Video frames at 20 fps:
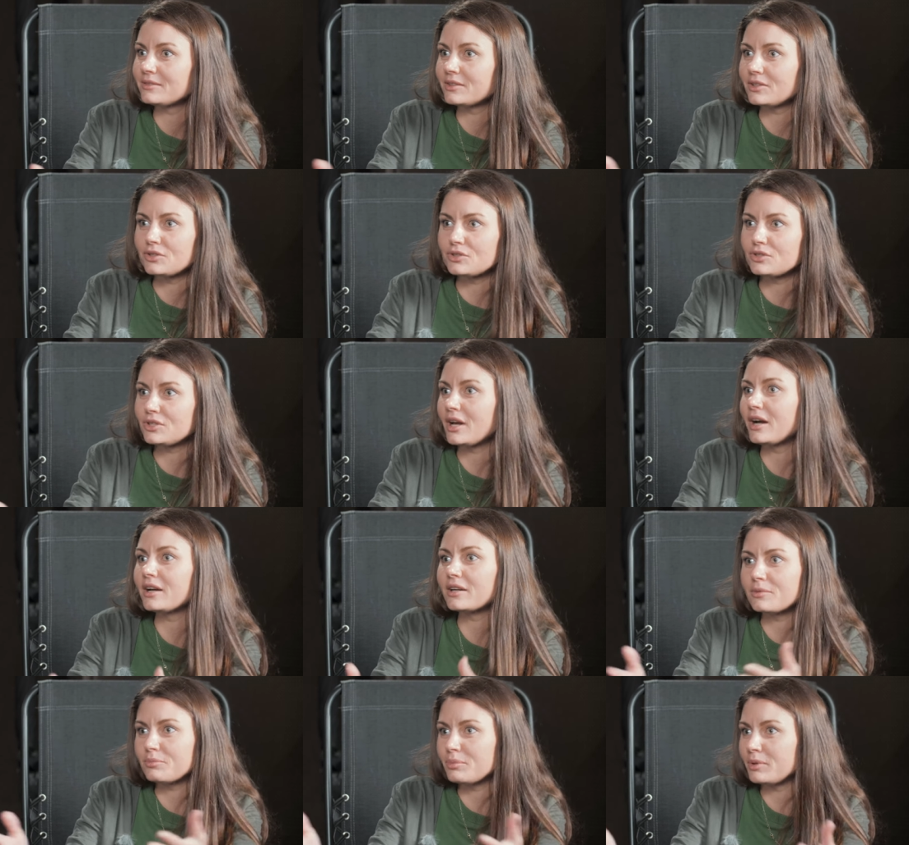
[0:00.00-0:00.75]
because
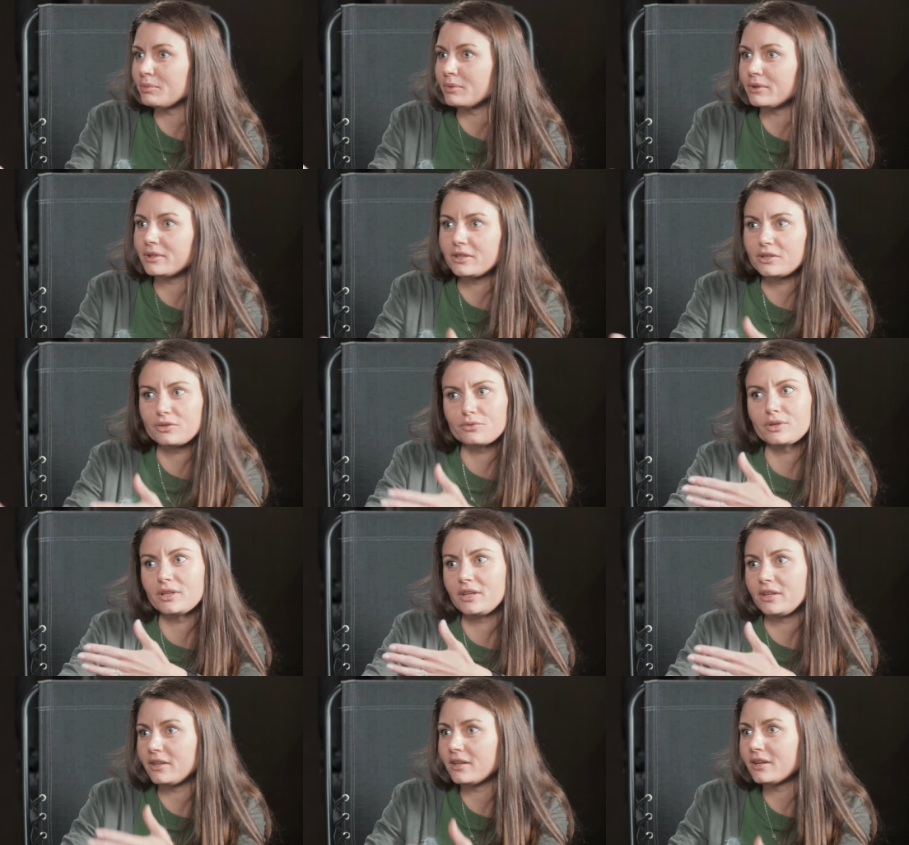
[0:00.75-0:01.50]
younger people, they're
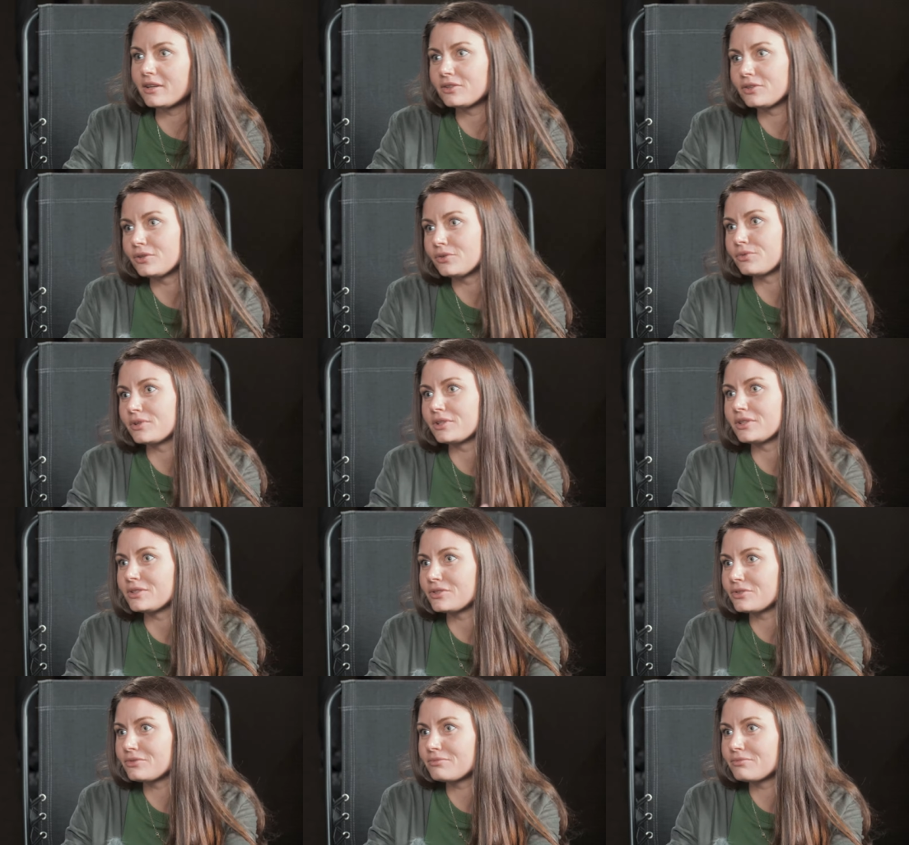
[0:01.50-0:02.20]
already there, they already